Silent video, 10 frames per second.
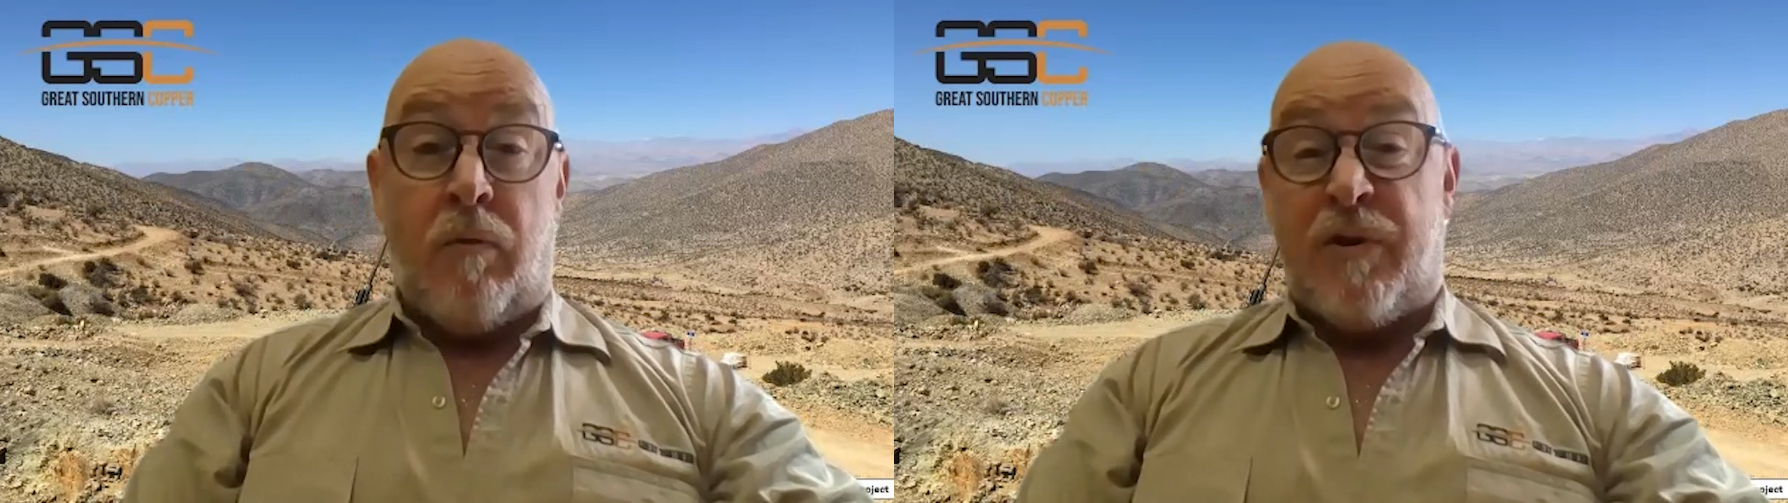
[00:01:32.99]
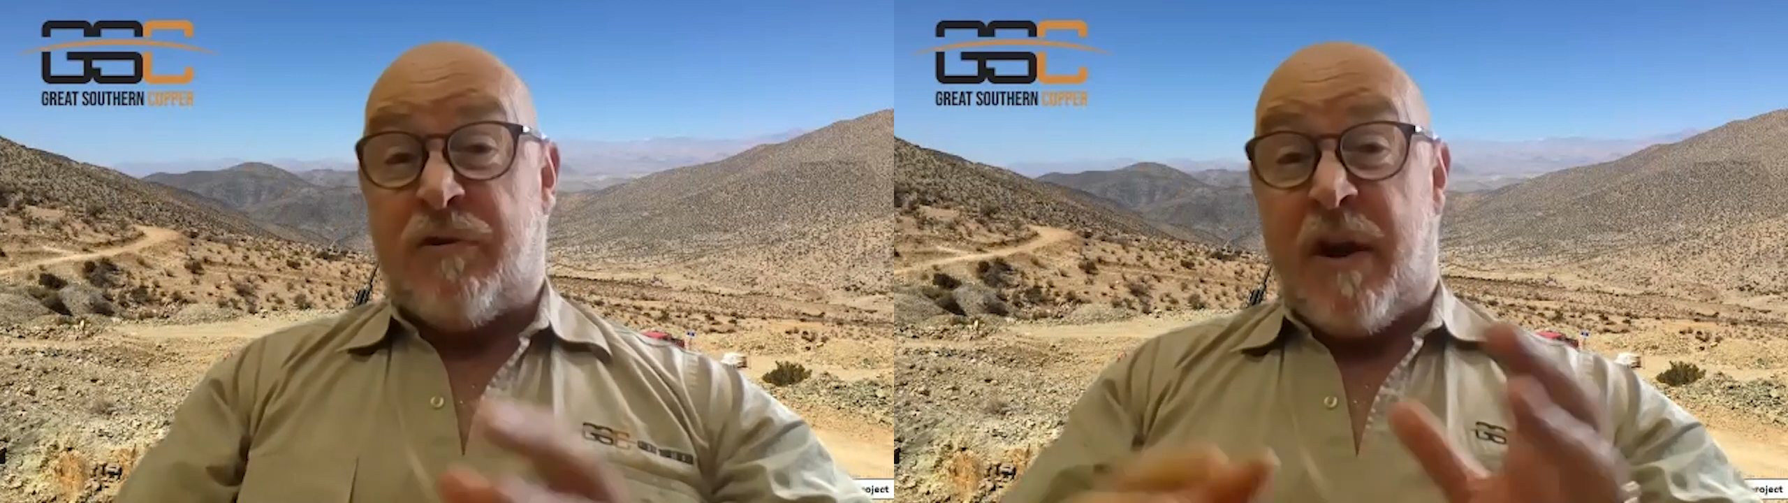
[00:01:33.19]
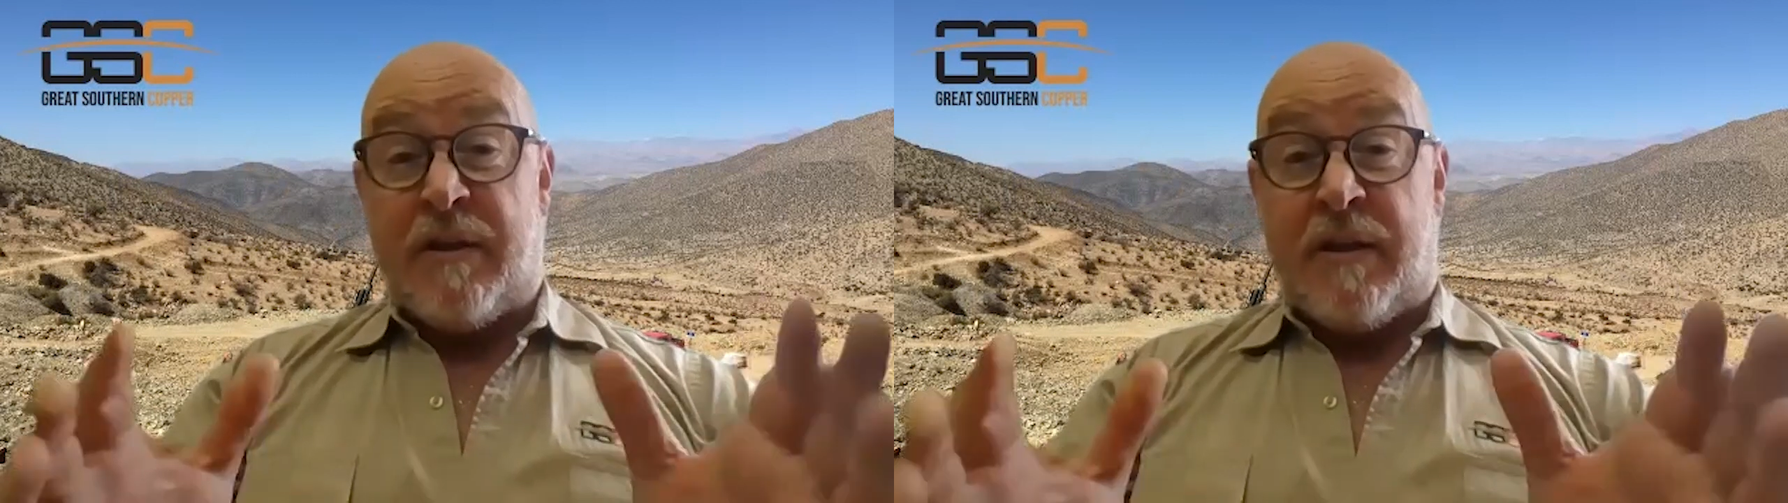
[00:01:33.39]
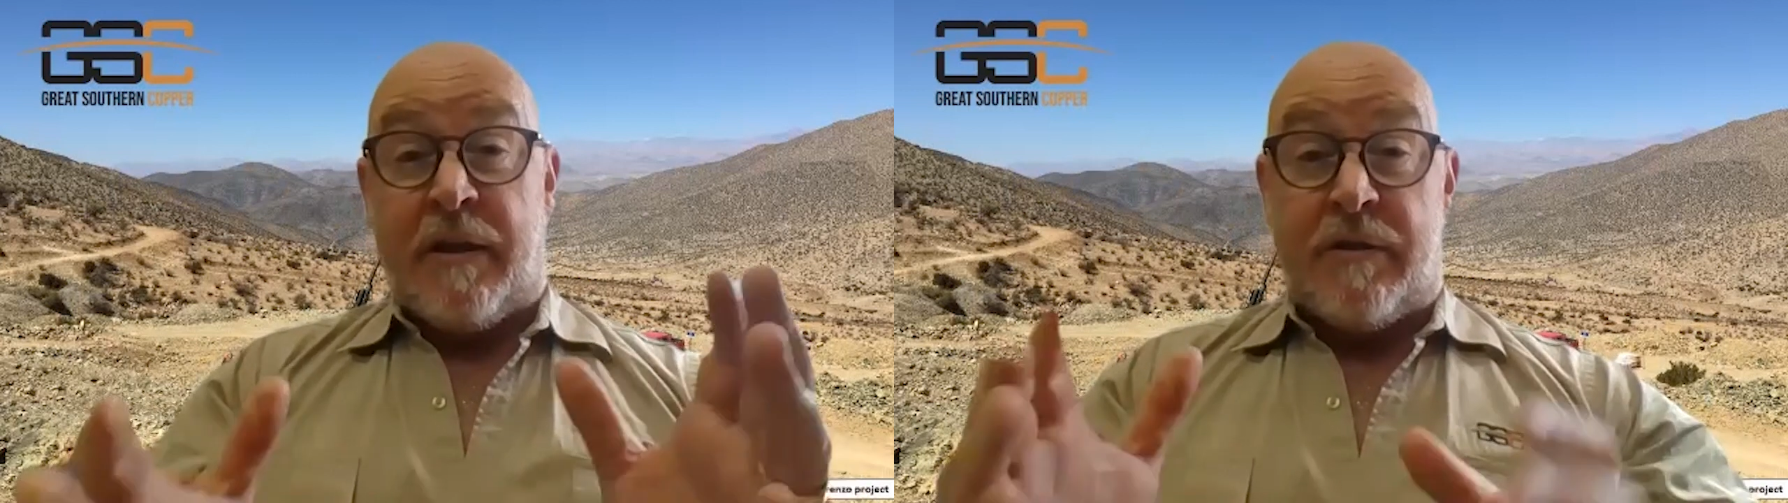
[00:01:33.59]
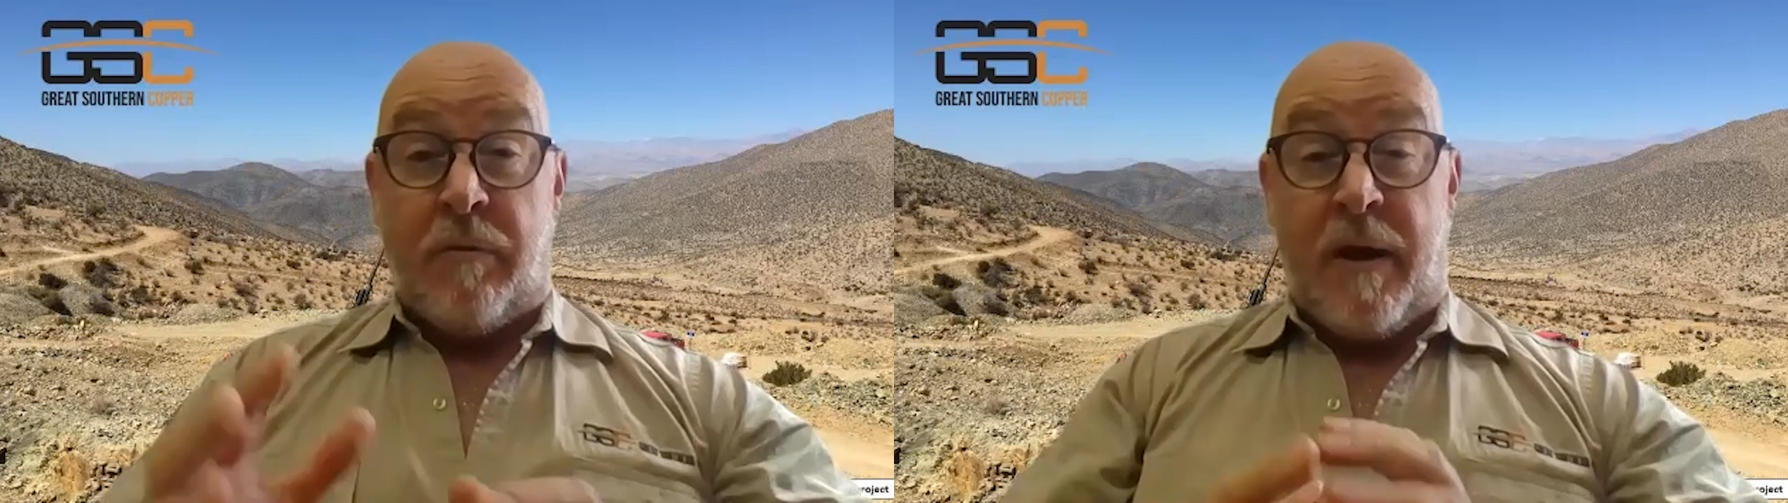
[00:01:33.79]
which
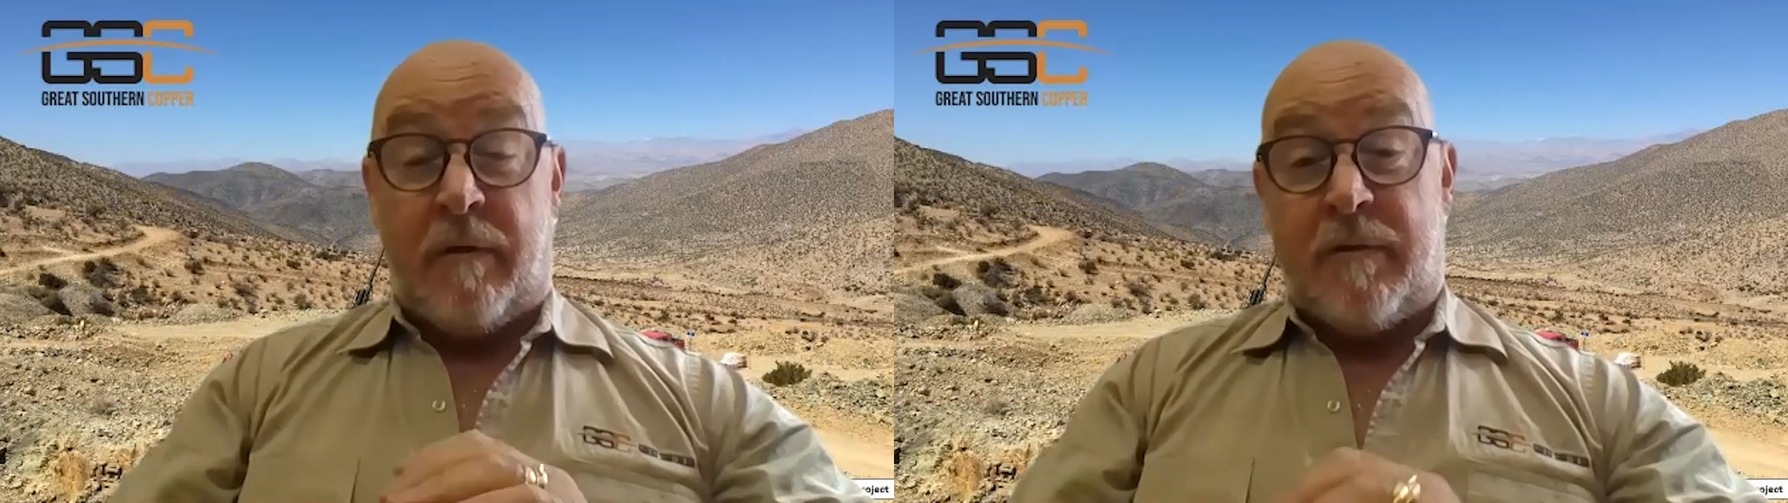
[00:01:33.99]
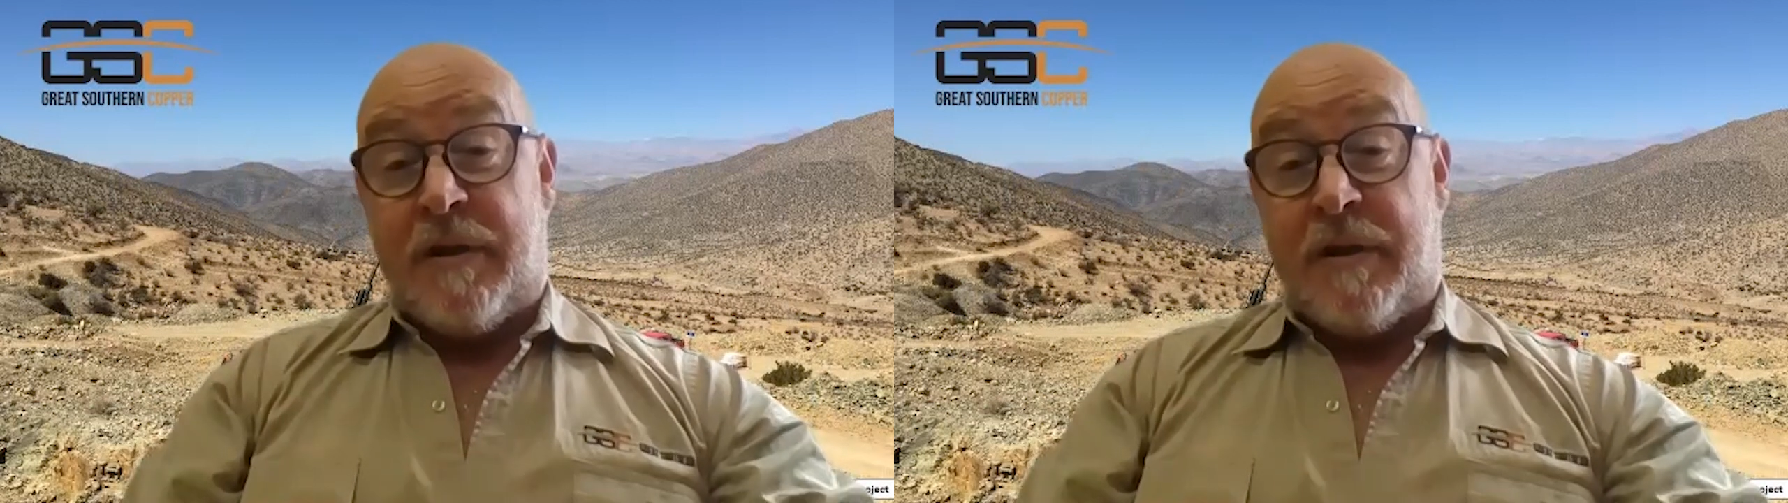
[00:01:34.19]
translates to about